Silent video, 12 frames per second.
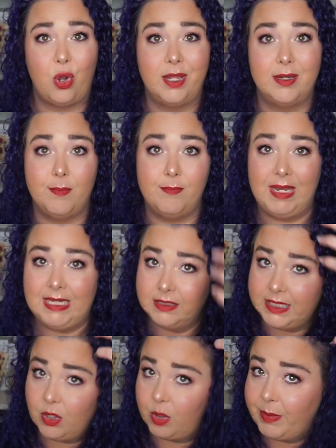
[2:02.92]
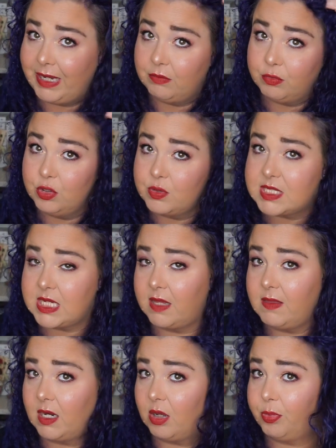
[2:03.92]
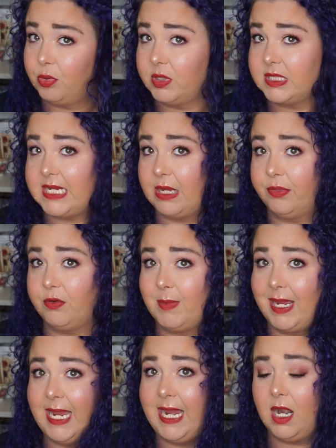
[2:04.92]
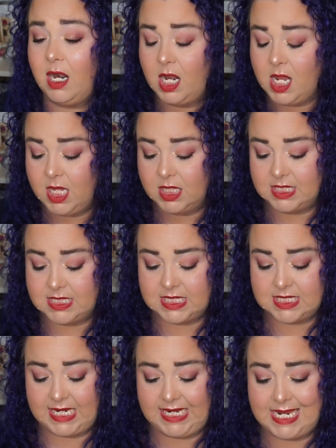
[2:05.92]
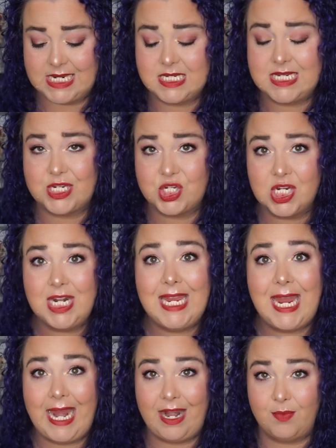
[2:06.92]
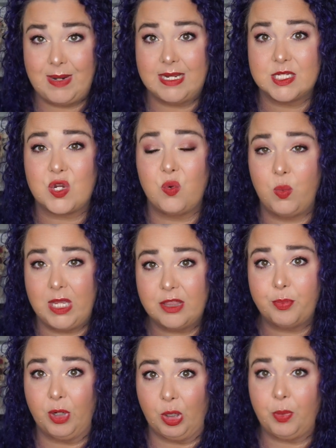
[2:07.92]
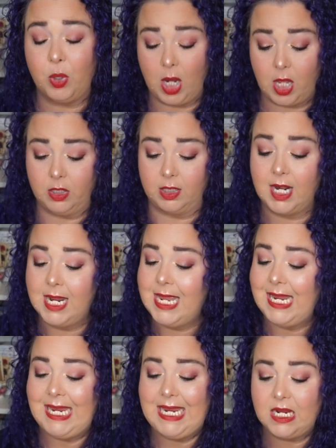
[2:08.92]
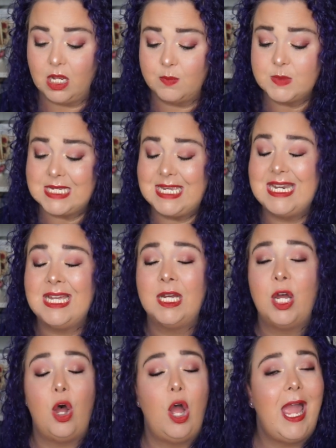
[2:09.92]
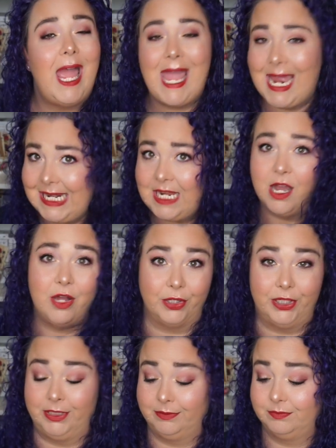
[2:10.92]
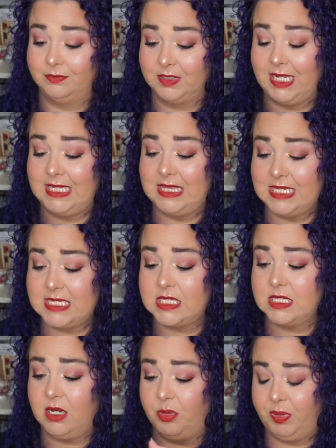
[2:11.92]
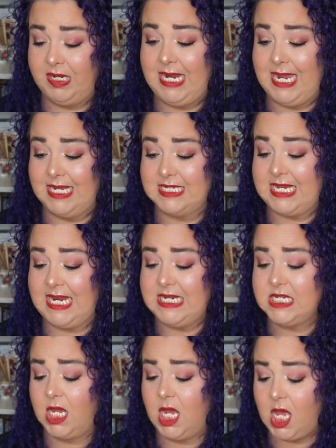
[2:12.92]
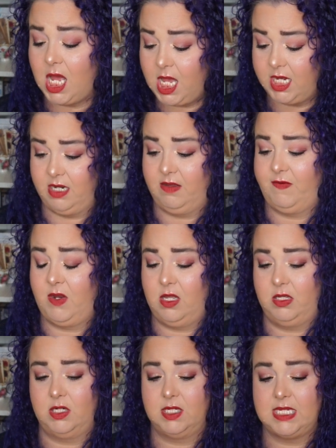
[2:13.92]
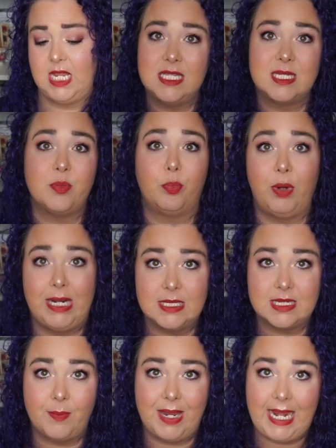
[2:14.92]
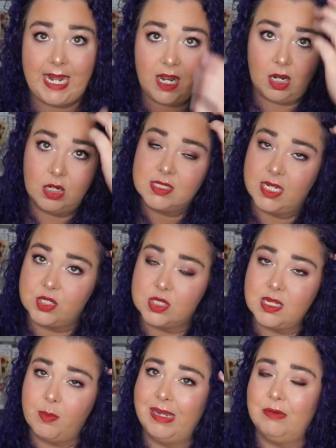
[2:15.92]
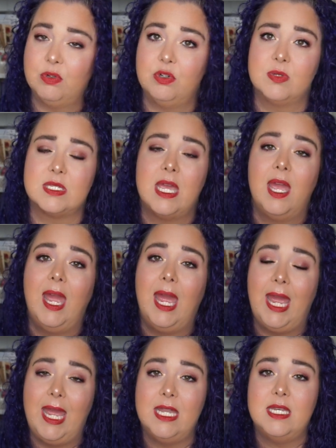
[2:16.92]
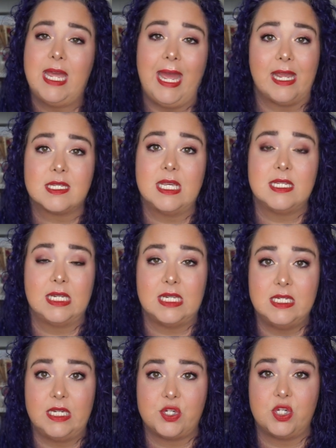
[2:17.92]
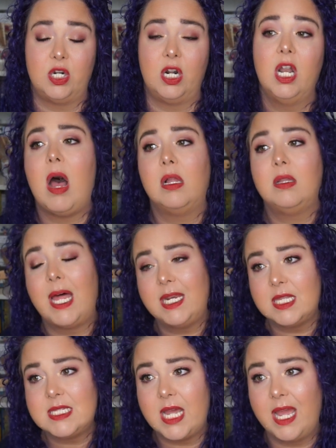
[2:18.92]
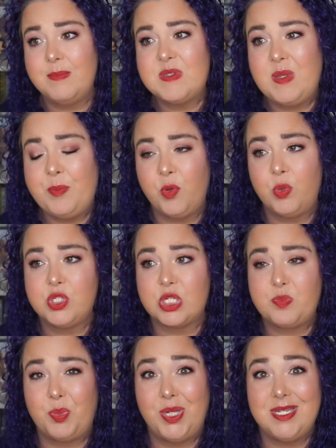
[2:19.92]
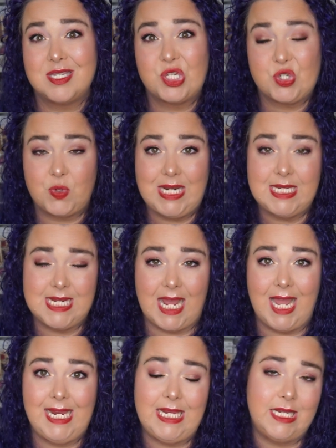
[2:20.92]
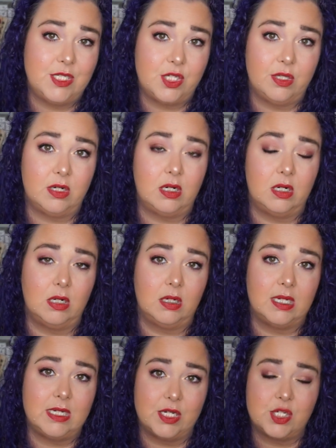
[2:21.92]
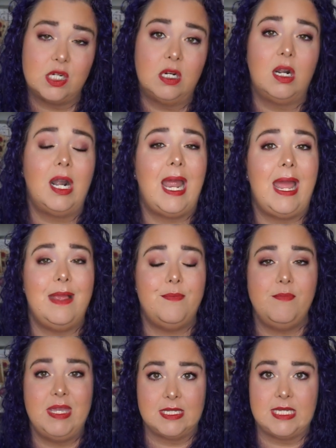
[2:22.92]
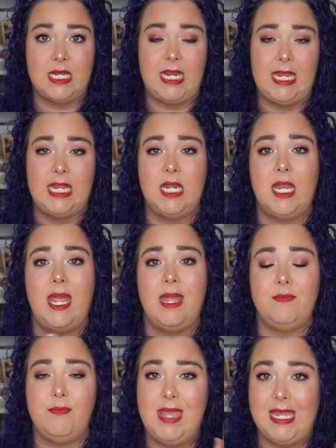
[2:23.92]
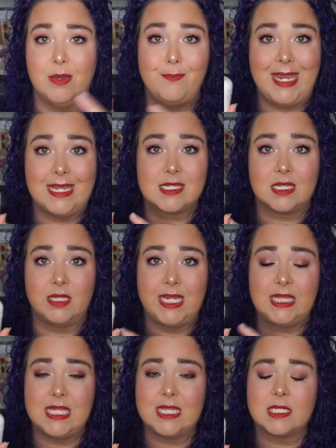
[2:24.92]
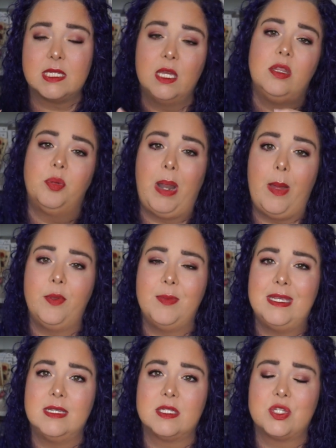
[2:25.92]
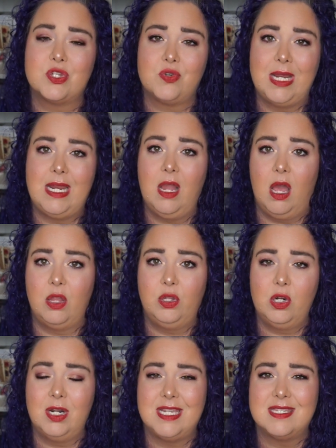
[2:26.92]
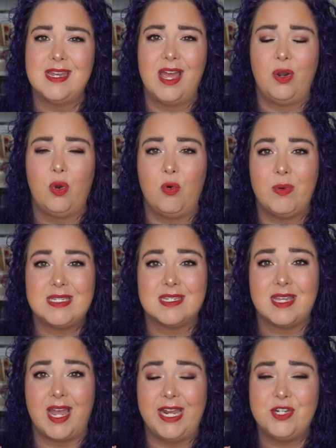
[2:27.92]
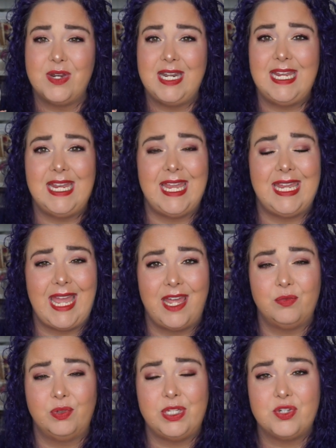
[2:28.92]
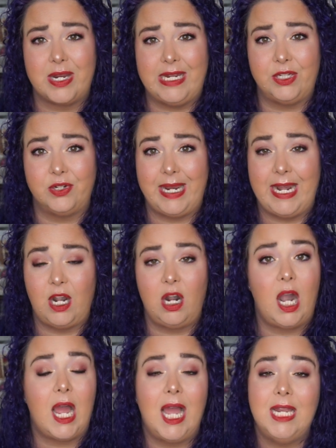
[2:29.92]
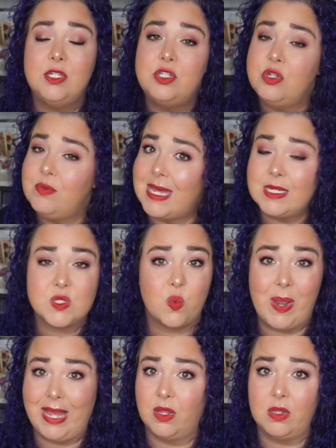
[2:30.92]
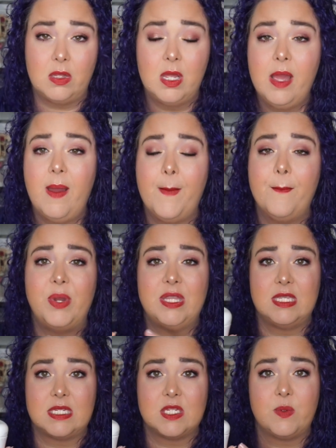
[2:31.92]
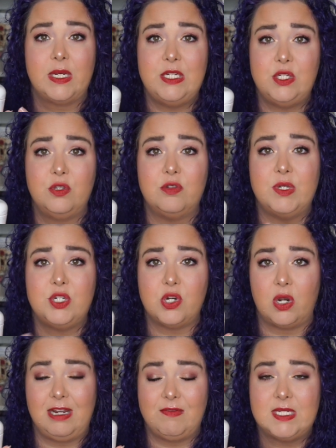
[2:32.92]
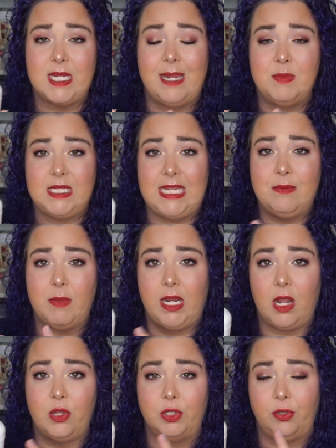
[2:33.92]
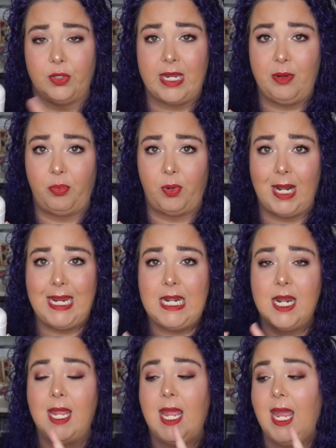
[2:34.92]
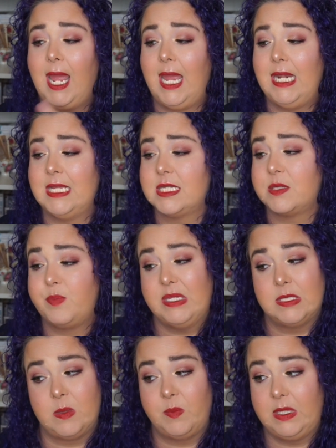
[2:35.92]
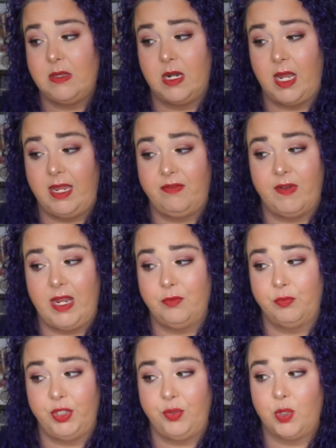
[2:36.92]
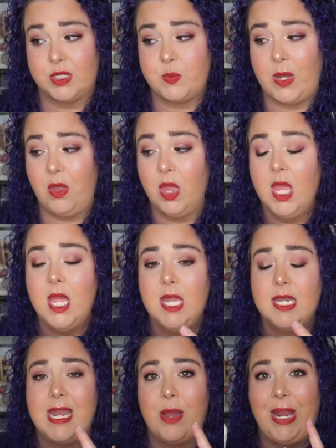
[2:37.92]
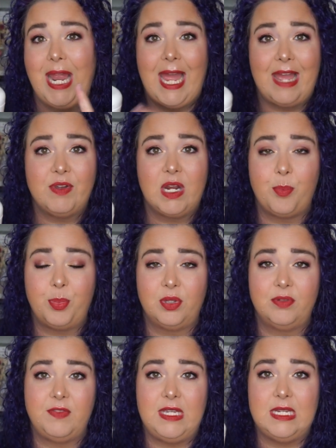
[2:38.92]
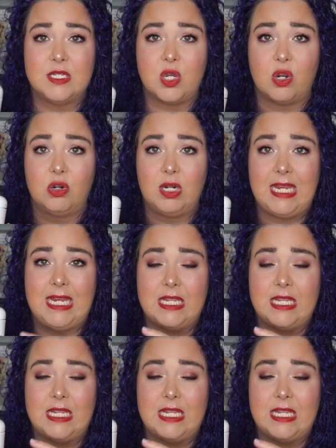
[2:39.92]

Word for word: on mainly on my roots and then I'll pull it down through my hair. This is a conditioning hair mask with purple color. It comes in any color. Like this company has a ton of colors. This brightens up my hair, touches up my roots, and acts as a conditioner. A lot of the times people will just put straight dye into their conditioner and mix it in and make a mask like this. The problem is straight color is not always as hydrating. It can really dry out your hair. I do that as well, but this is what I do the majority of the time to keep my color looking bright and it's been something that I find really works well. Now I have a couple of these already